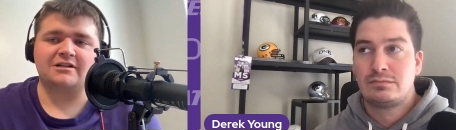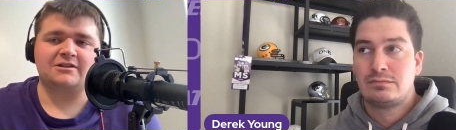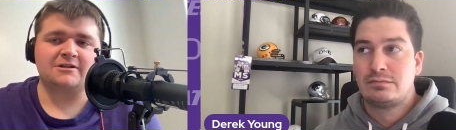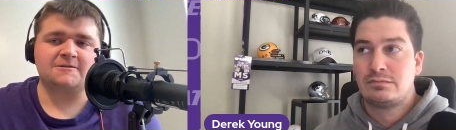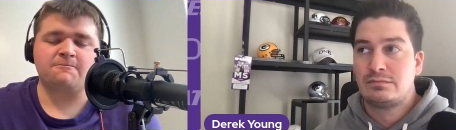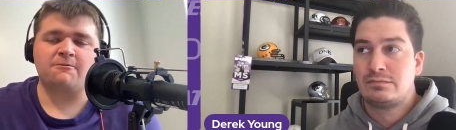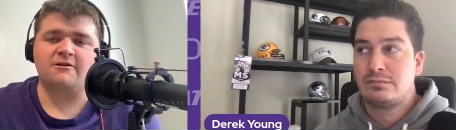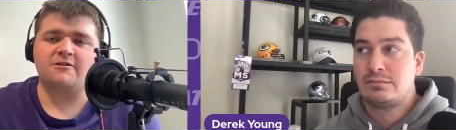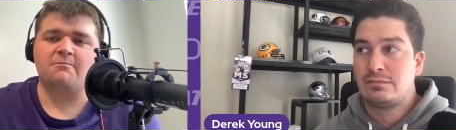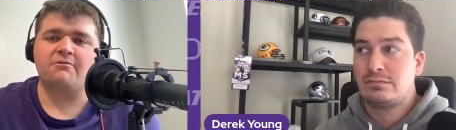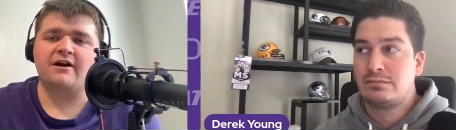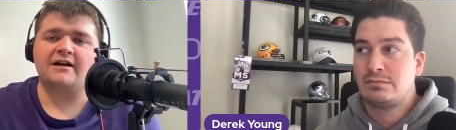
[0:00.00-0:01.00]
Speaker 1: at this point in the
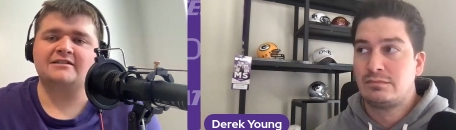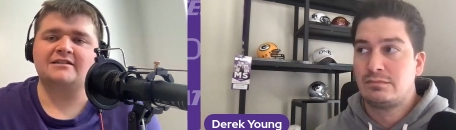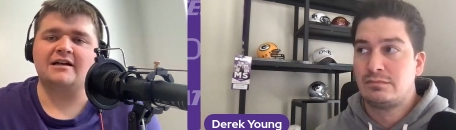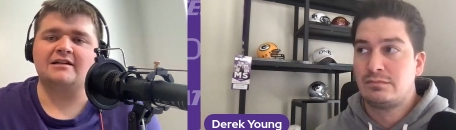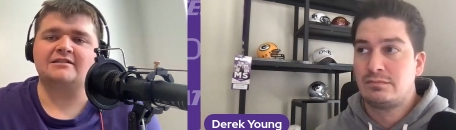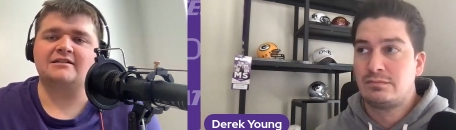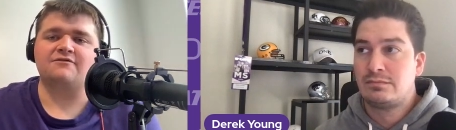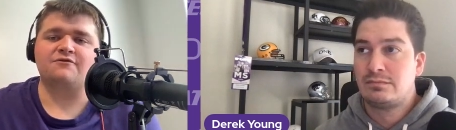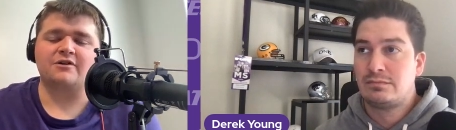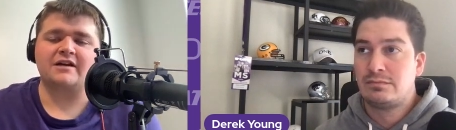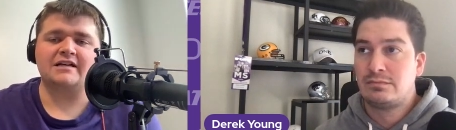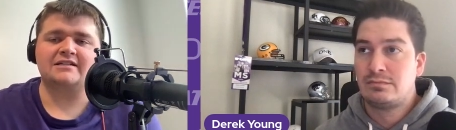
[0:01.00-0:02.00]
process, and for
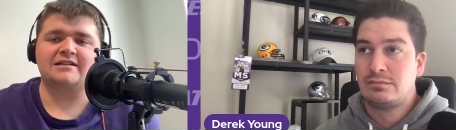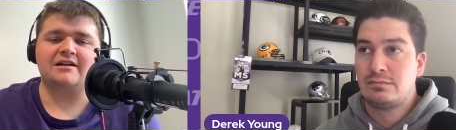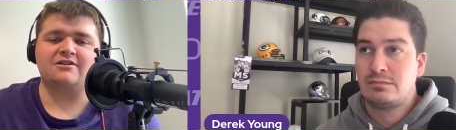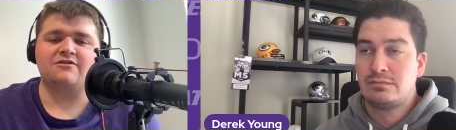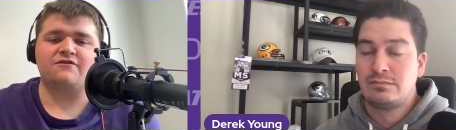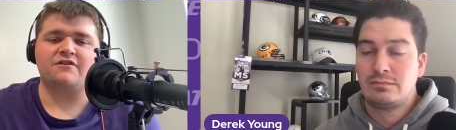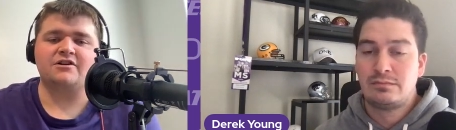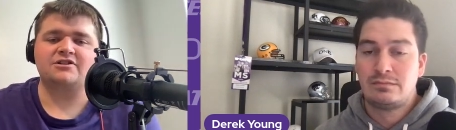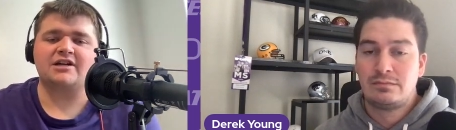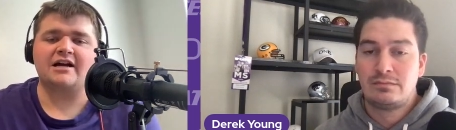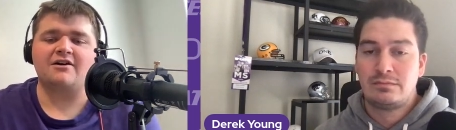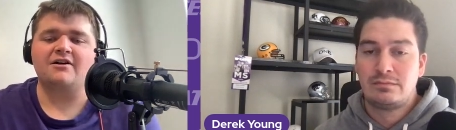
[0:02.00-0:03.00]
K State to finish
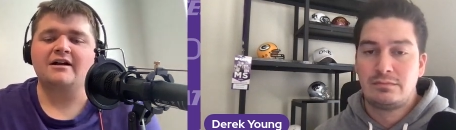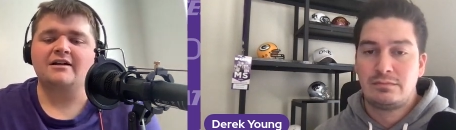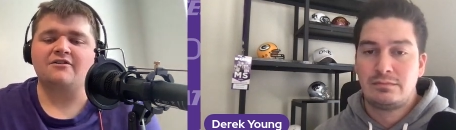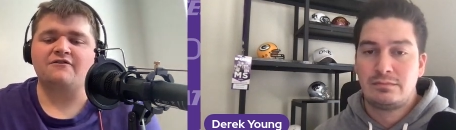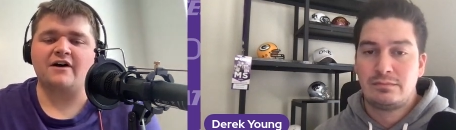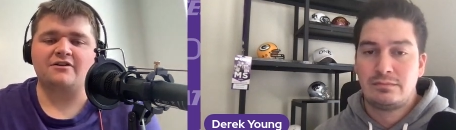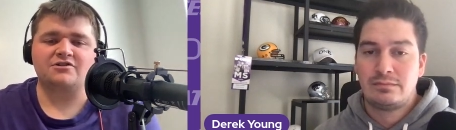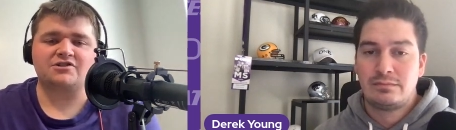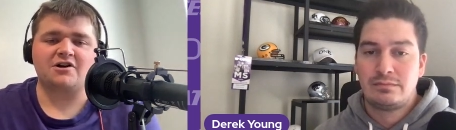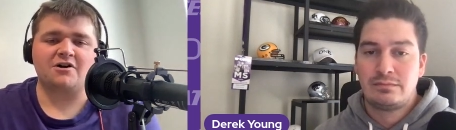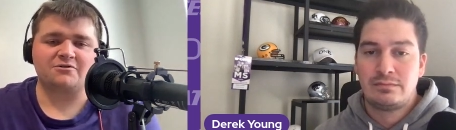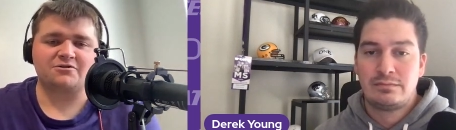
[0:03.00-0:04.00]
out the final
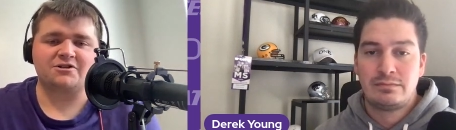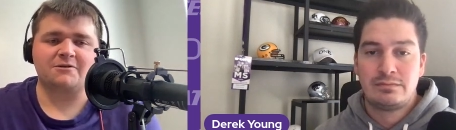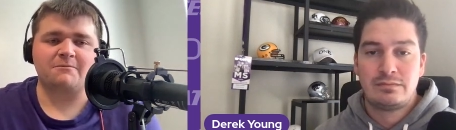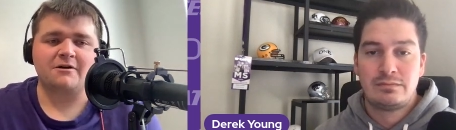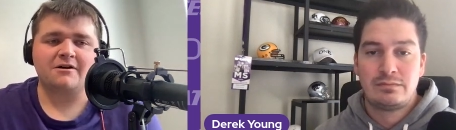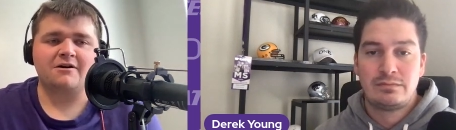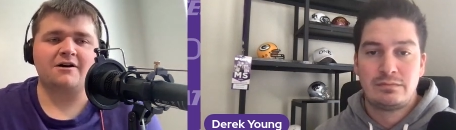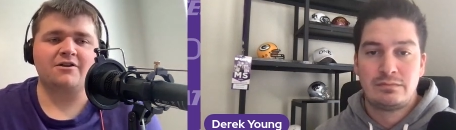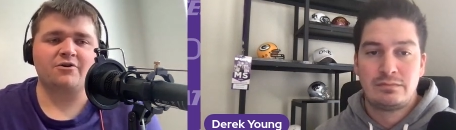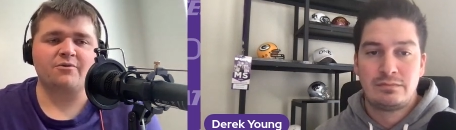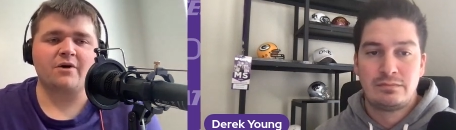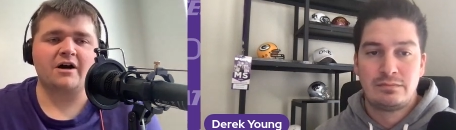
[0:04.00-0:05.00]
scholarship on
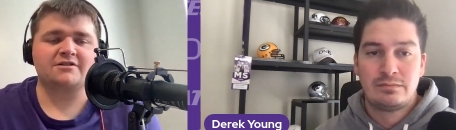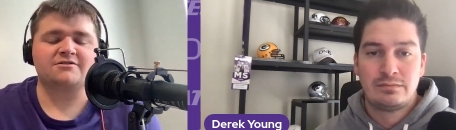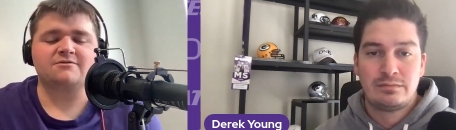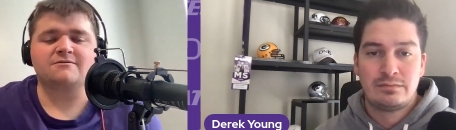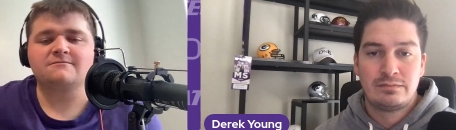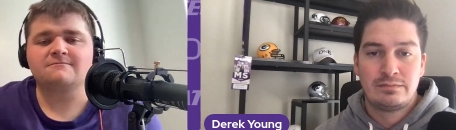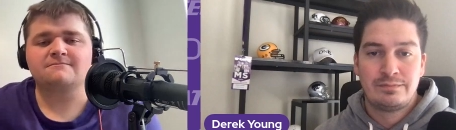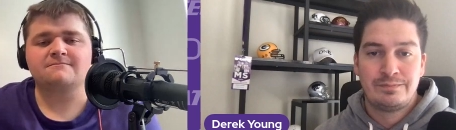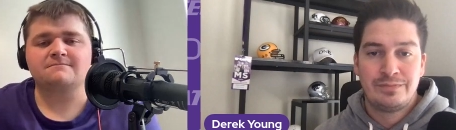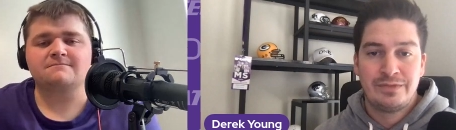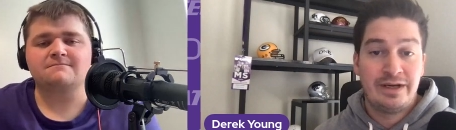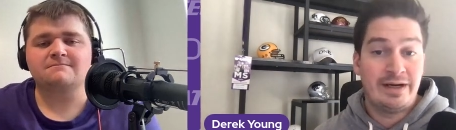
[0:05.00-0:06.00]
their roster.
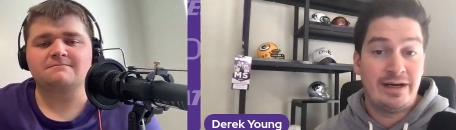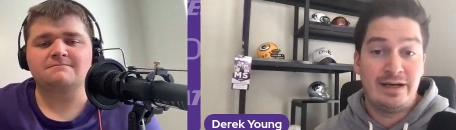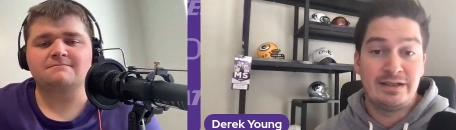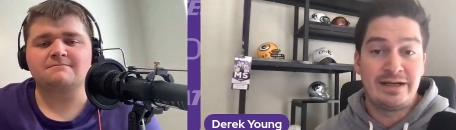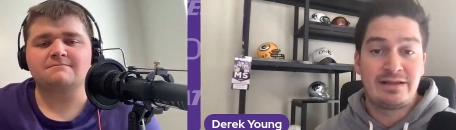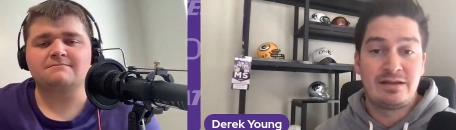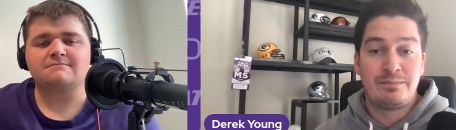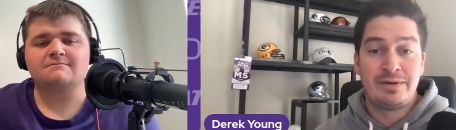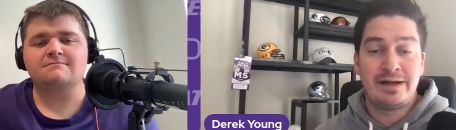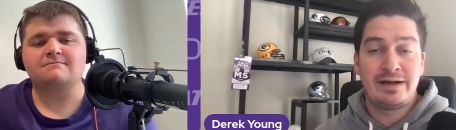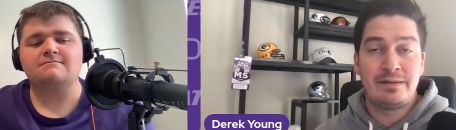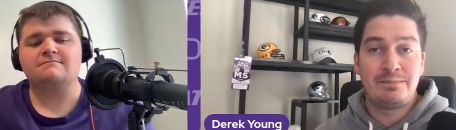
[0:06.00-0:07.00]
Speaker 2: Yeah, I like the
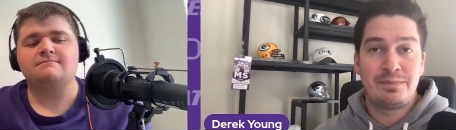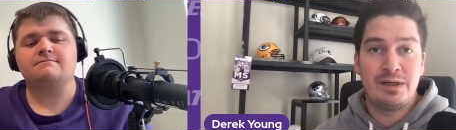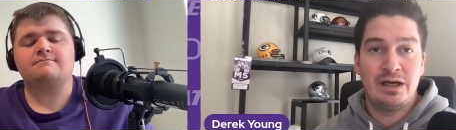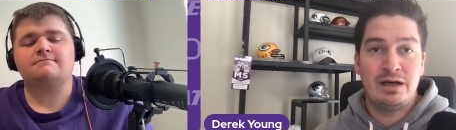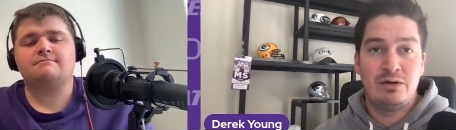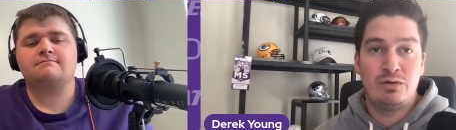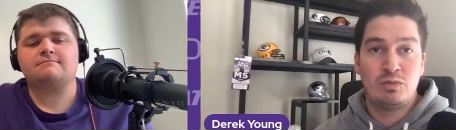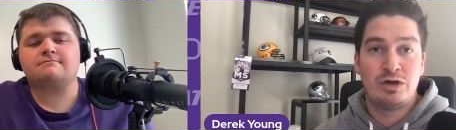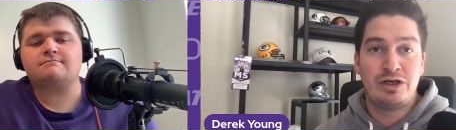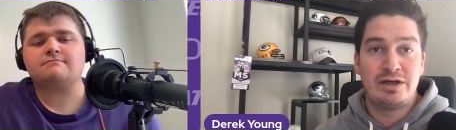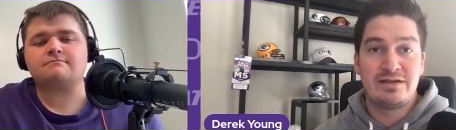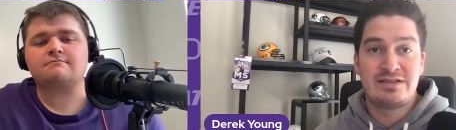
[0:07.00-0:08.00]
pickup uh,
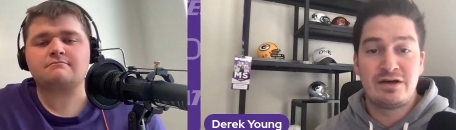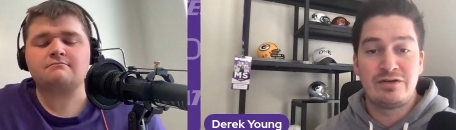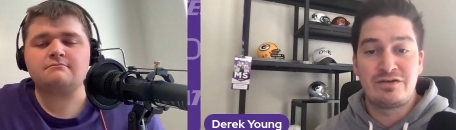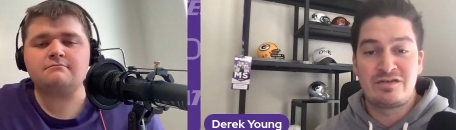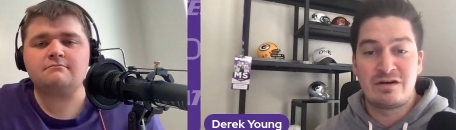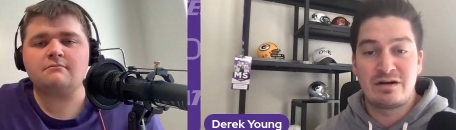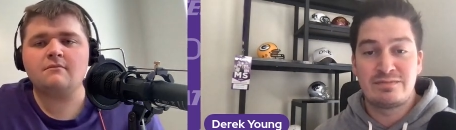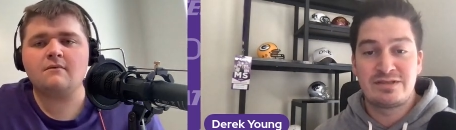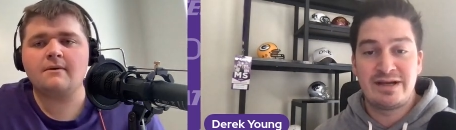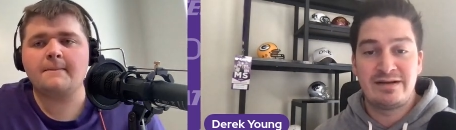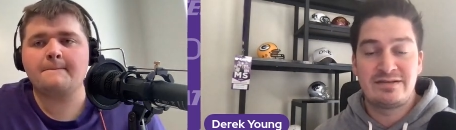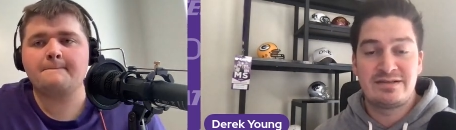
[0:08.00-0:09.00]
when you consider the
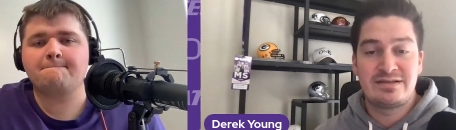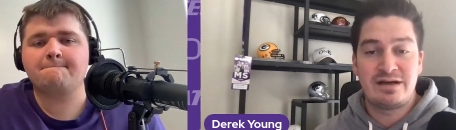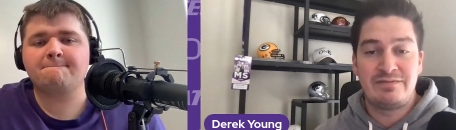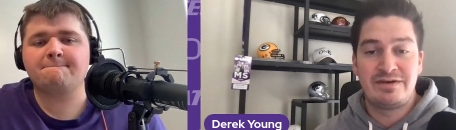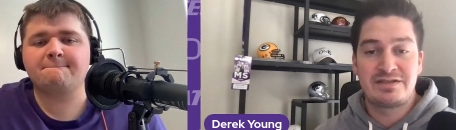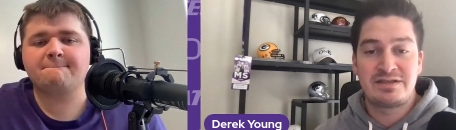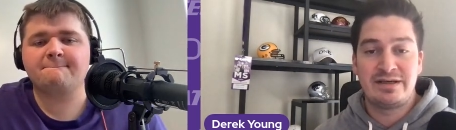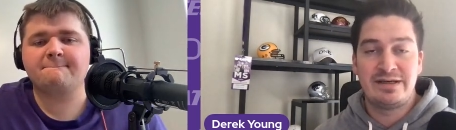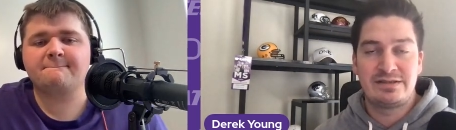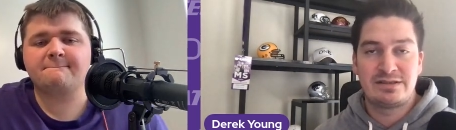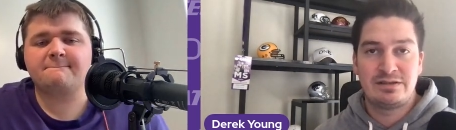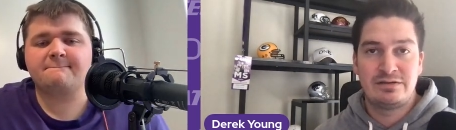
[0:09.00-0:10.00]
circumstances.
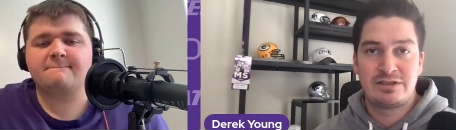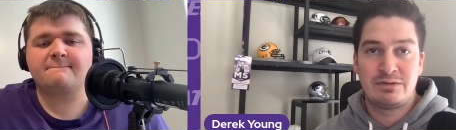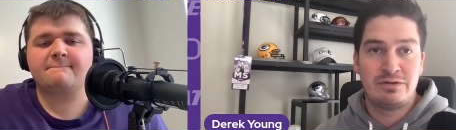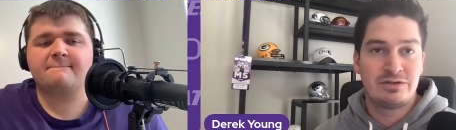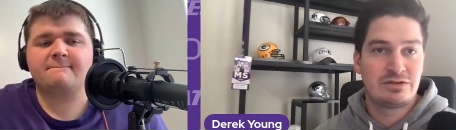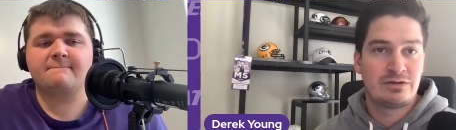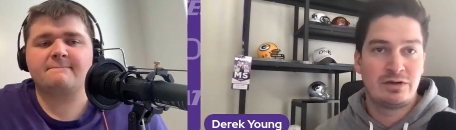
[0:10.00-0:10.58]
Obviously, it's the, someone's